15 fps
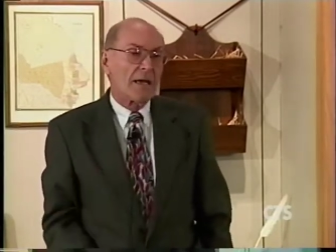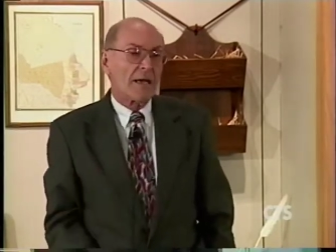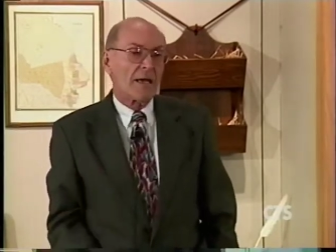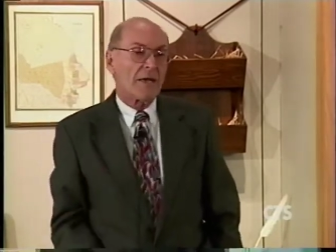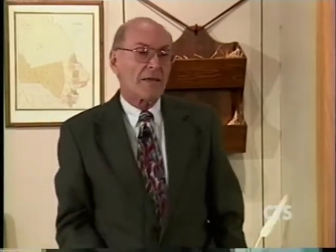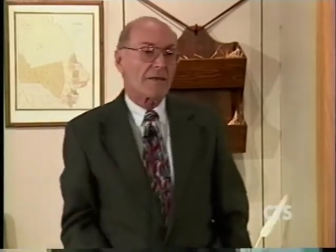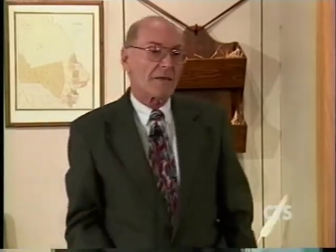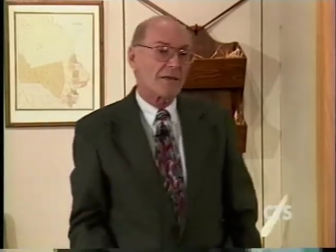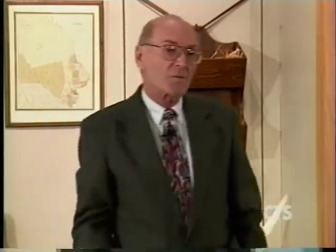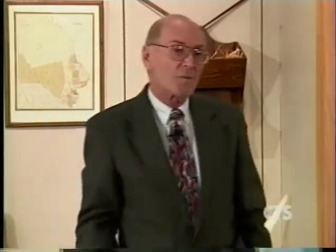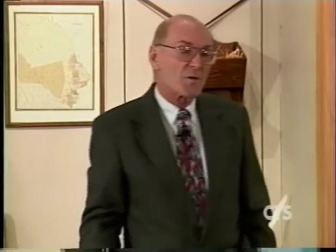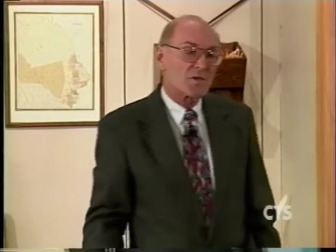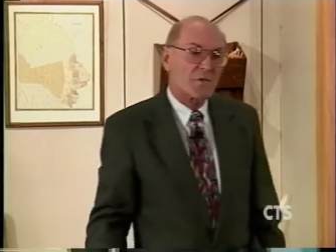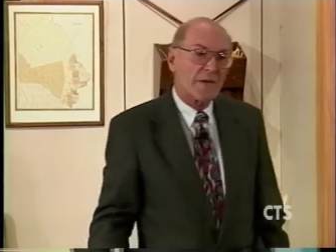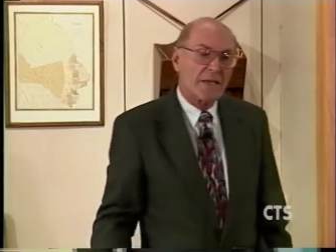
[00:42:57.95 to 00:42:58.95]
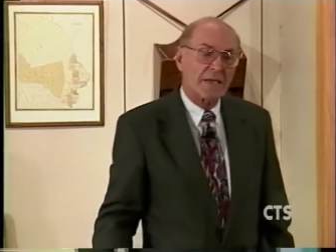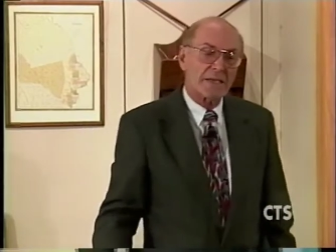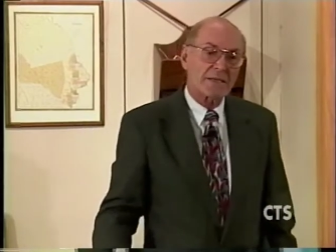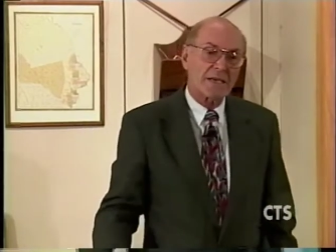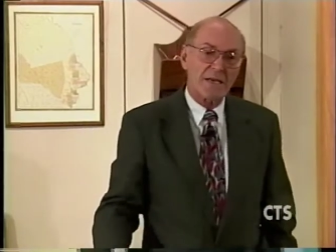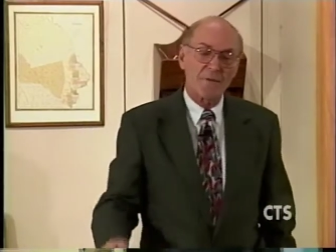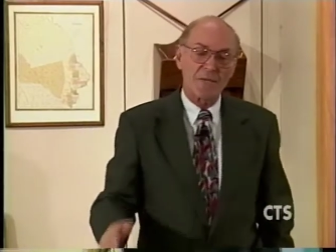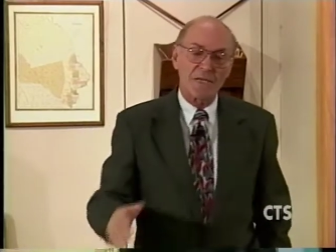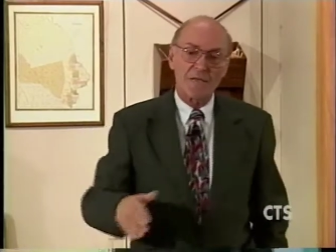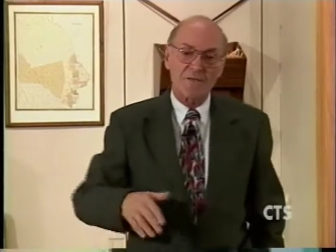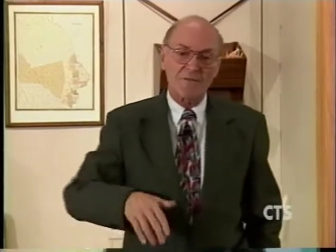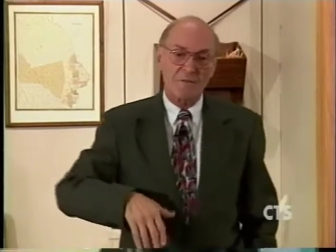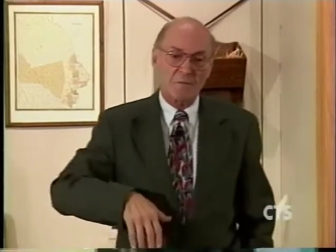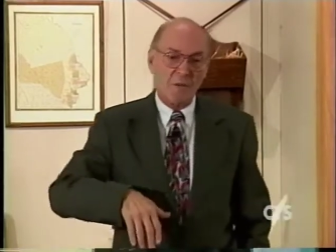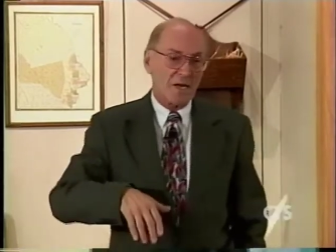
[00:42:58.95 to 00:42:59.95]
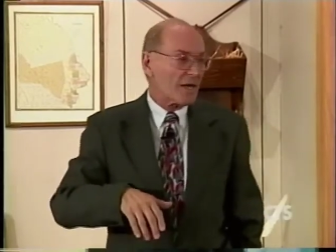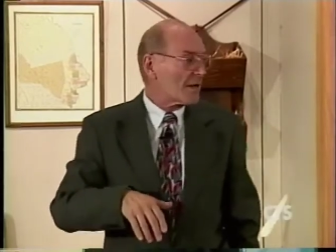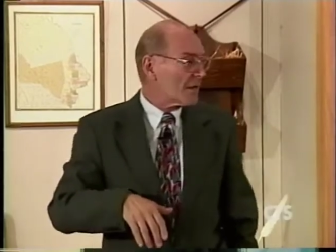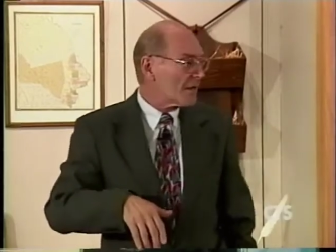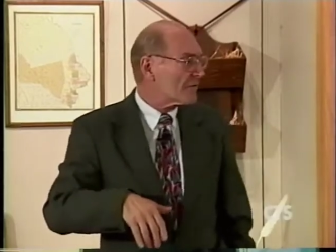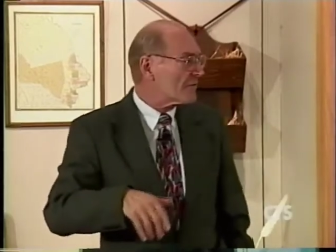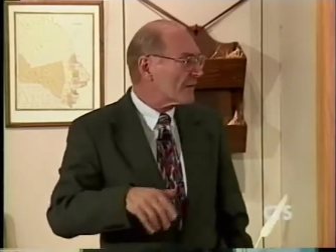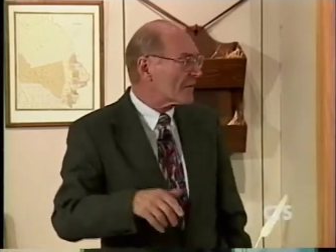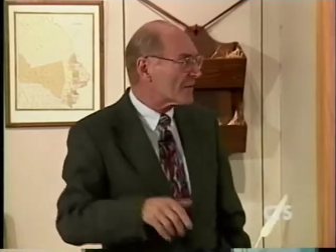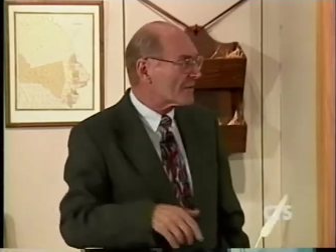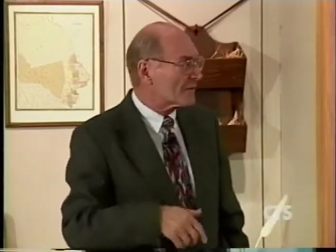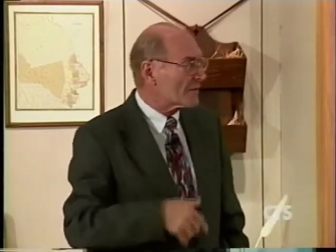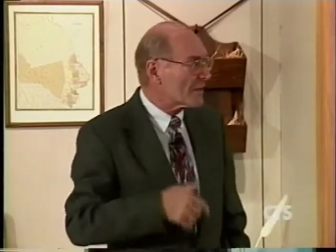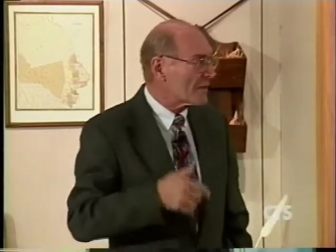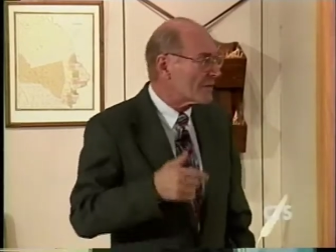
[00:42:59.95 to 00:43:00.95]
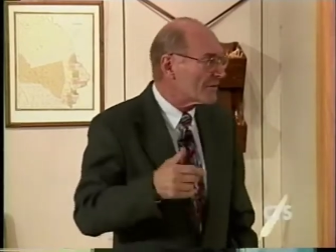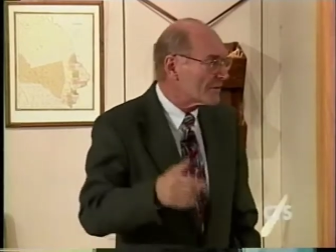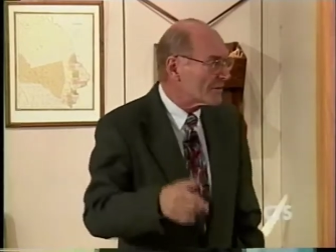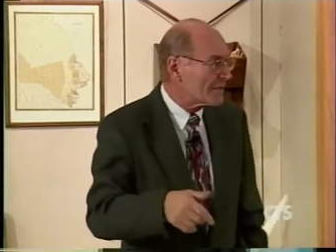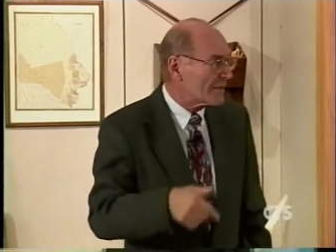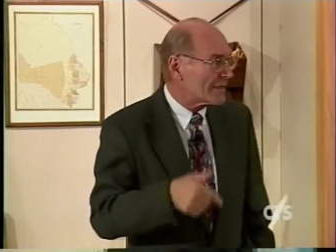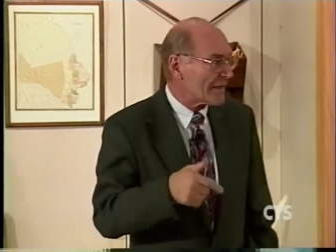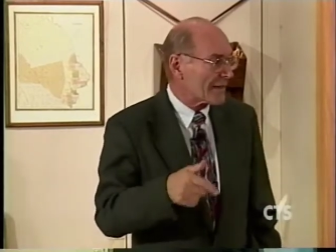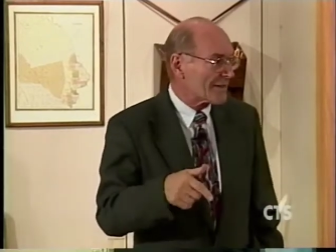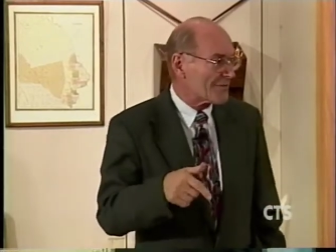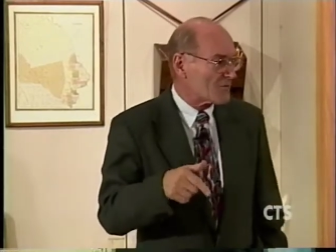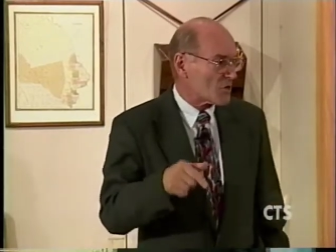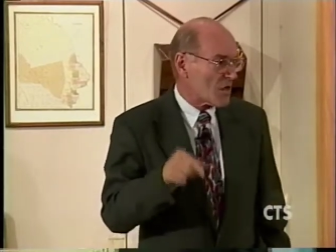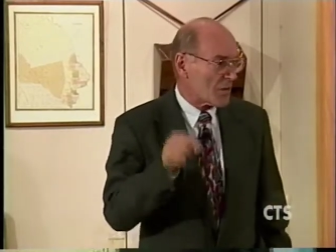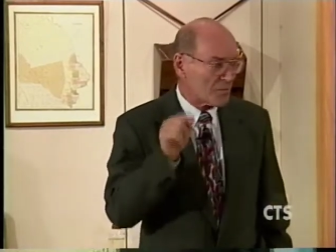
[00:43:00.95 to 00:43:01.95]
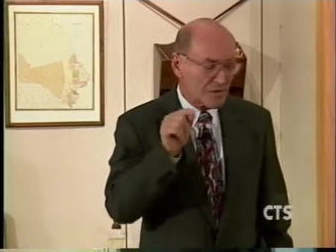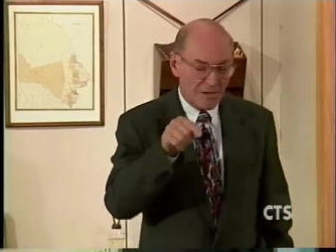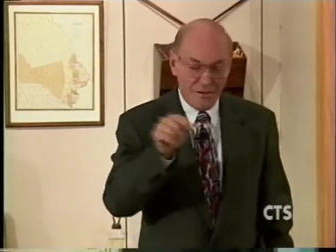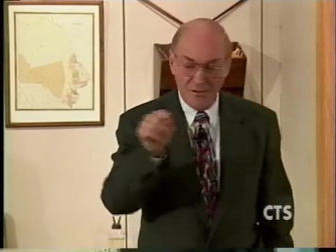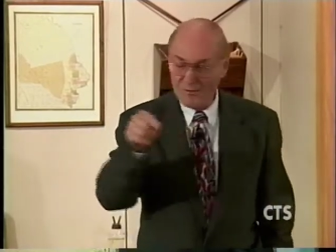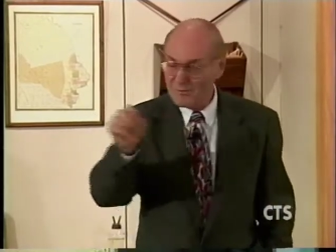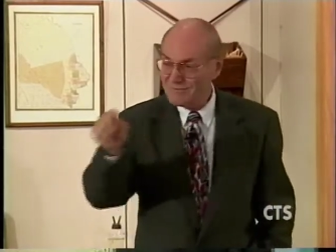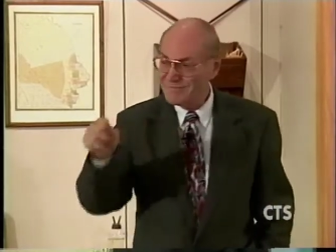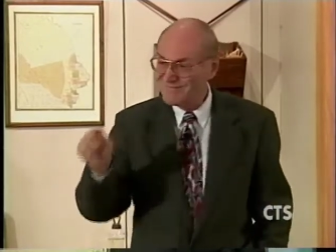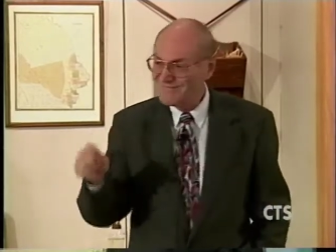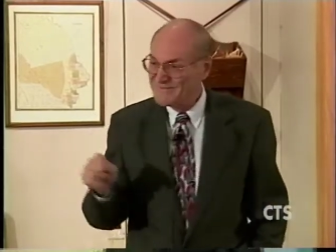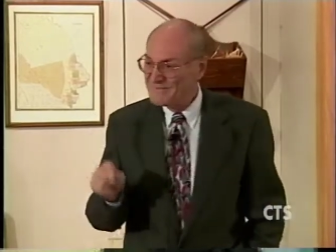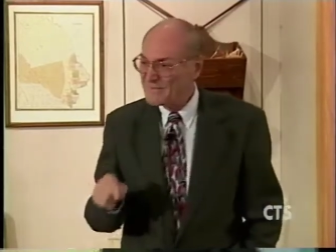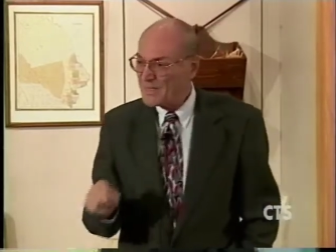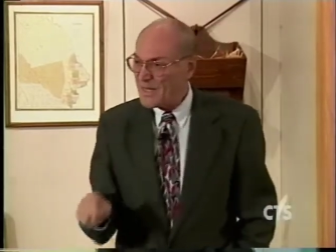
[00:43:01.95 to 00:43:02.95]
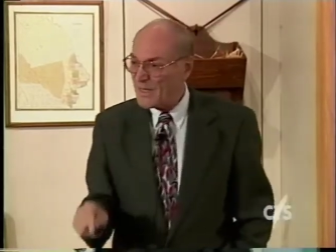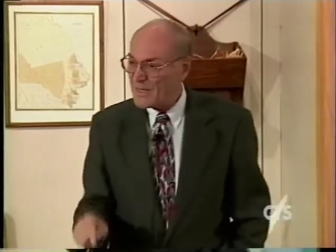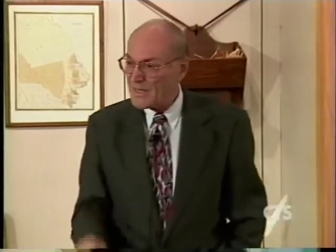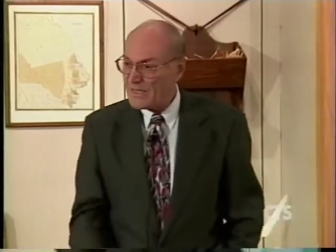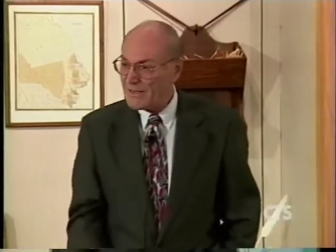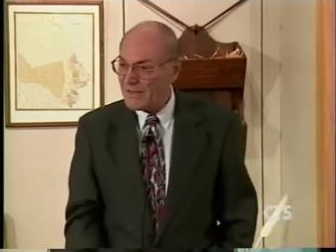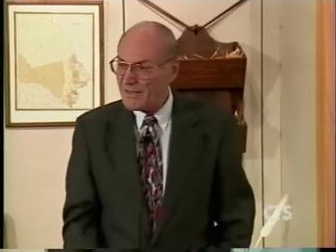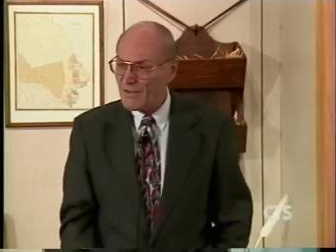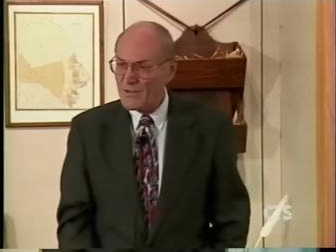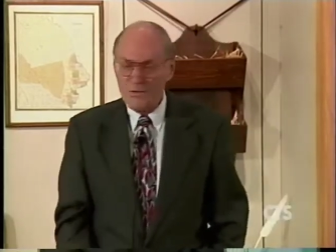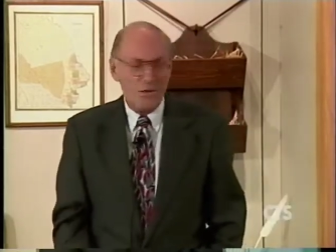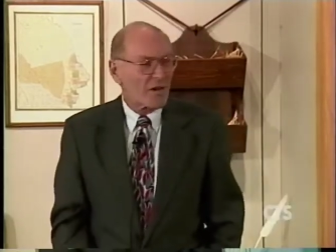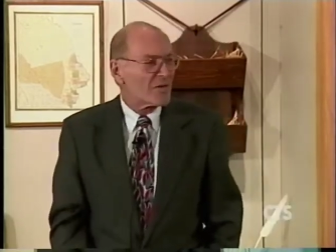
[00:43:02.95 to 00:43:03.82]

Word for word: I, I suppose if I had time enough and money enough, I could really do a detective job and go hunting there on